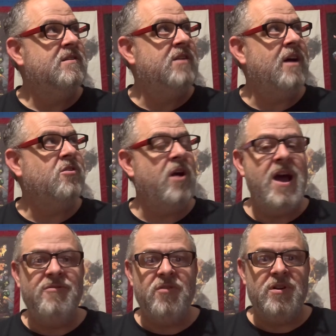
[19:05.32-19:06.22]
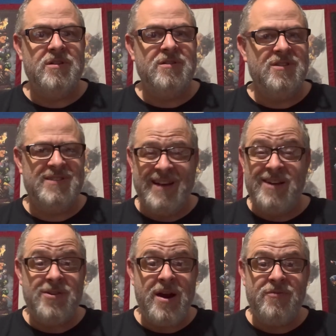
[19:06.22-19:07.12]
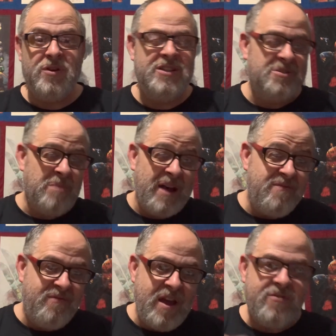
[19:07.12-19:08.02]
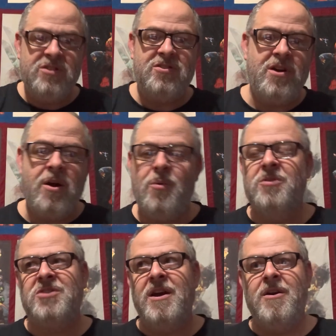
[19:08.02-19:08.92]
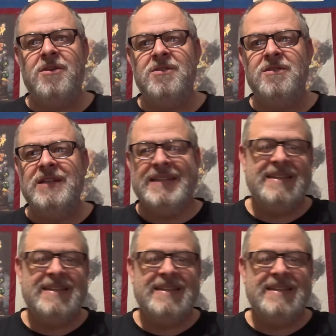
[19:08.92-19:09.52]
Dr. Aphra, because Dr. Aphra is my favorite Star Wars character.